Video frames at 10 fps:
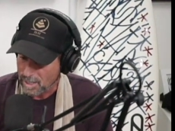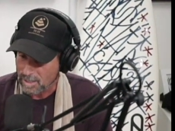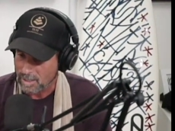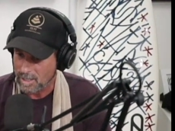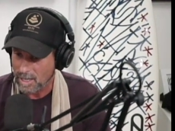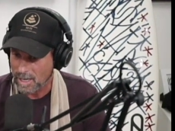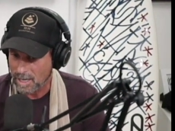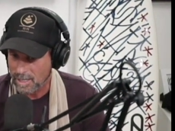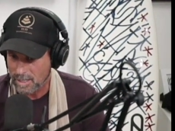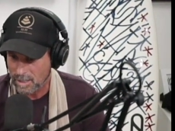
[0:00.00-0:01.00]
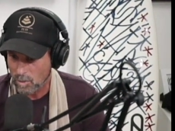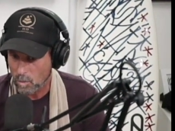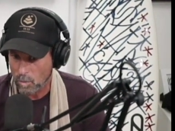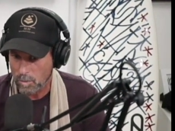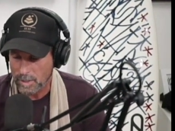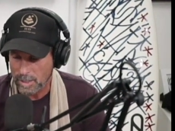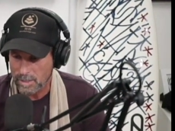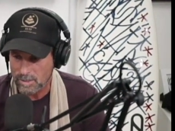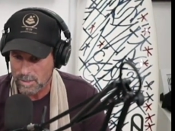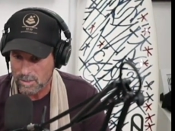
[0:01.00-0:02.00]
And and I think the whole thing
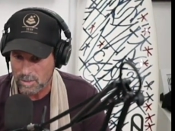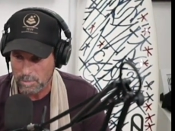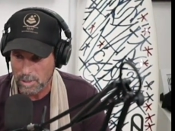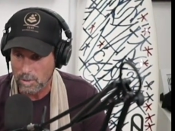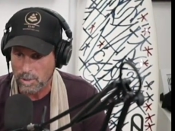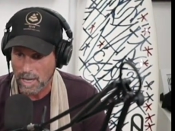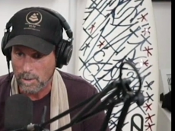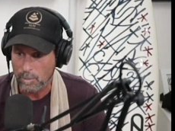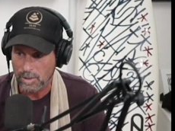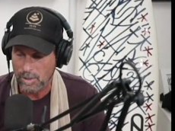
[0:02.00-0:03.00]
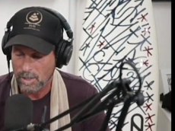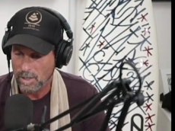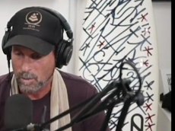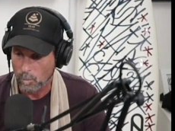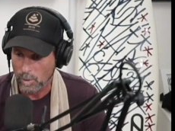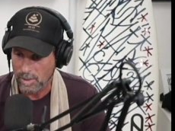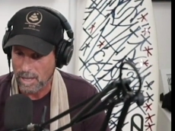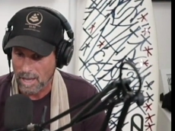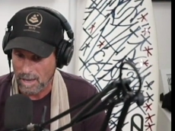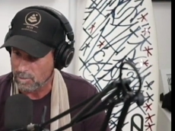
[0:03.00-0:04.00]
is is to be okay with with
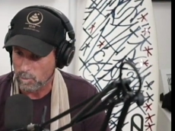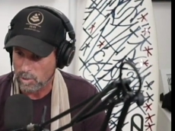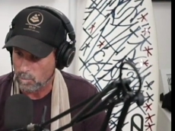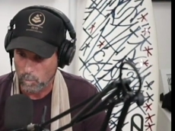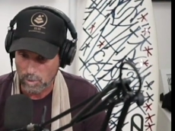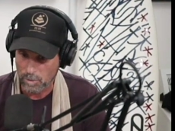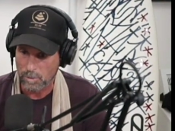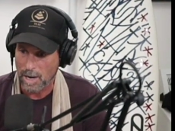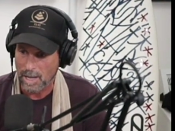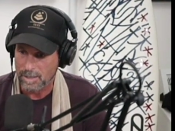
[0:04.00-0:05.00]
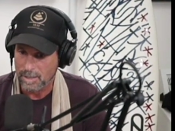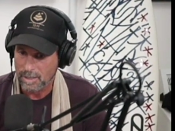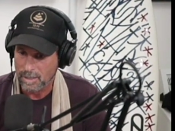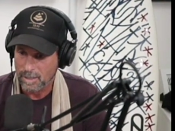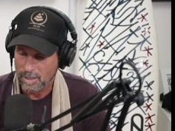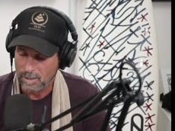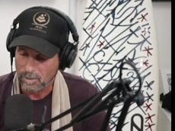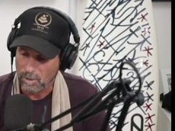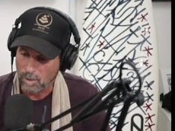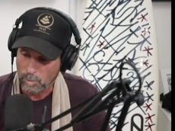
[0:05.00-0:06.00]
everyone where they're at. You
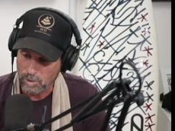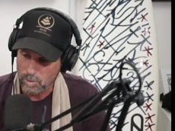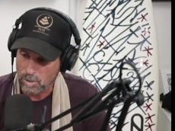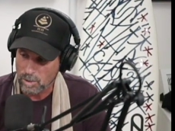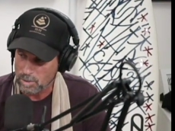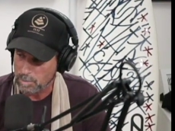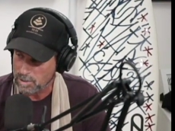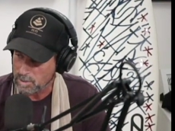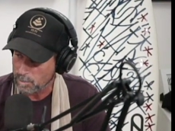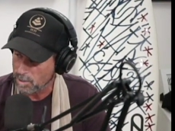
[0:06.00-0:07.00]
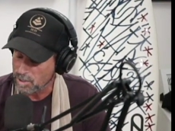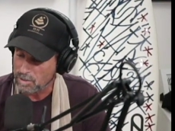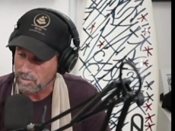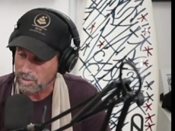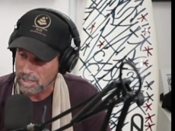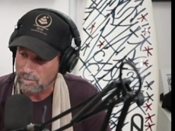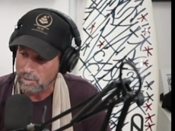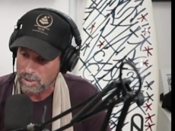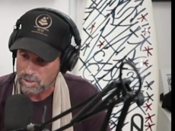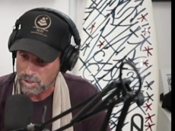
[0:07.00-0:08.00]
know, when you start to put someone on a different level
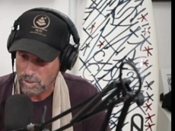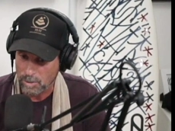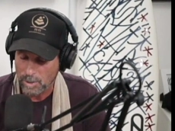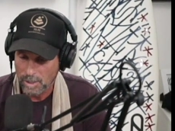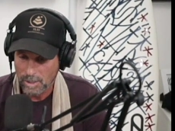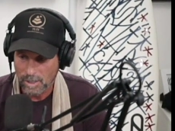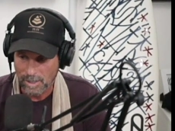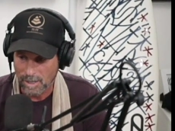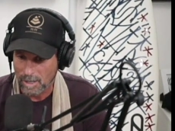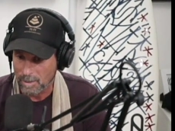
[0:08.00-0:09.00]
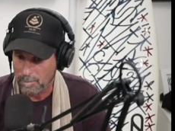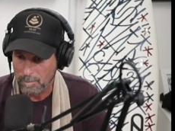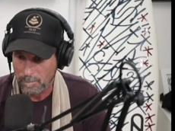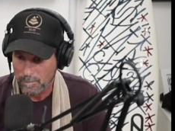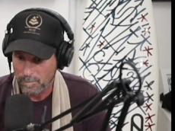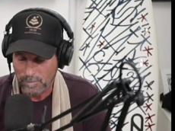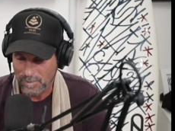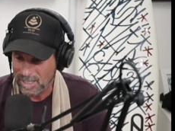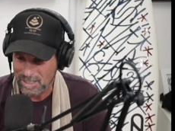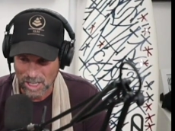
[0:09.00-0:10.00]
as you, um,
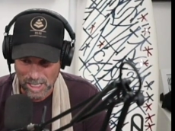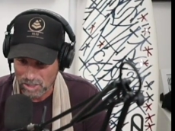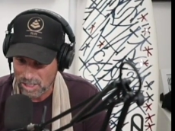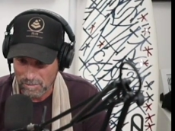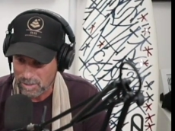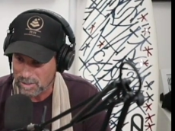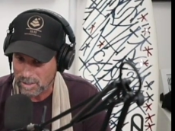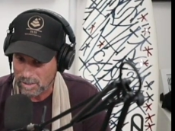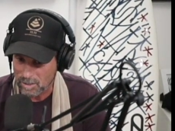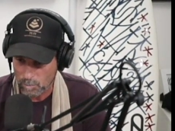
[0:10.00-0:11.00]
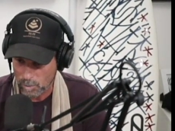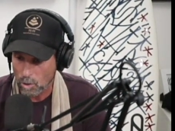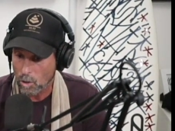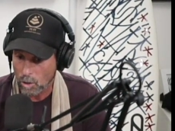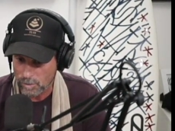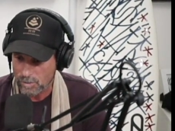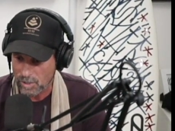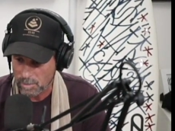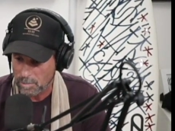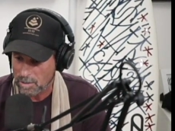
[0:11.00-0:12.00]
it changes everything because we are all on the
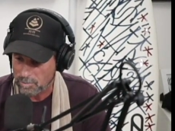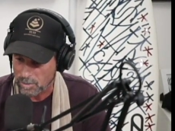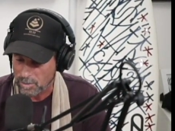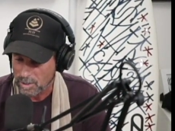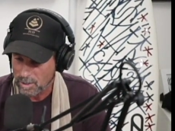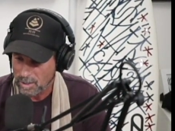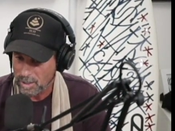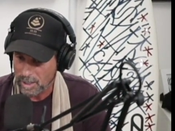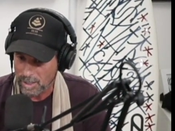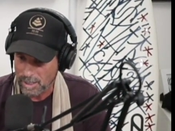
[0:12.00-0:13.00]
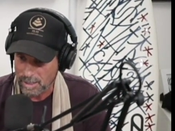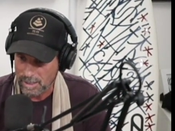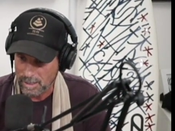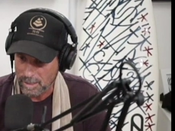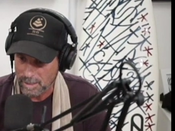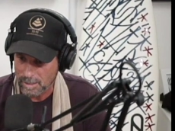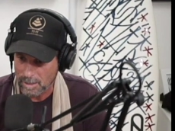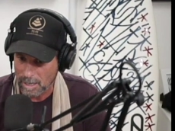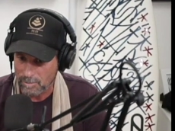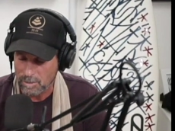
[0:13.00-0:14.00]
same level. And I think that
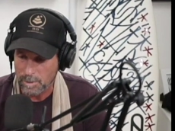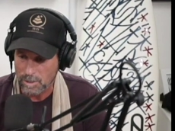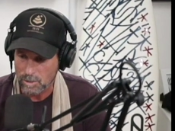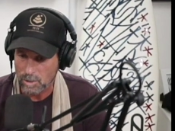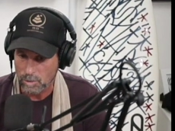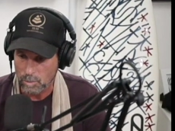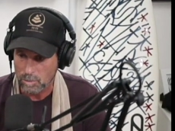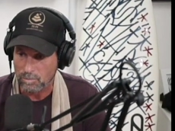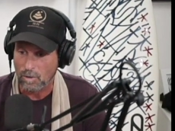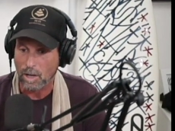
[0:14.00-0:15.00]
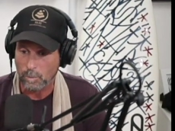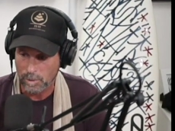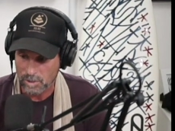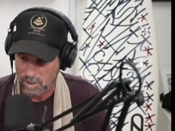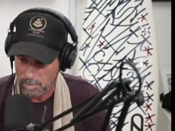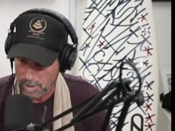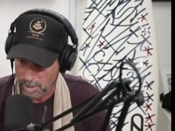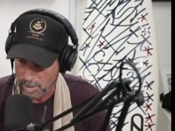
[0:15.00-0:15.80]
everybody's so used to following somebody,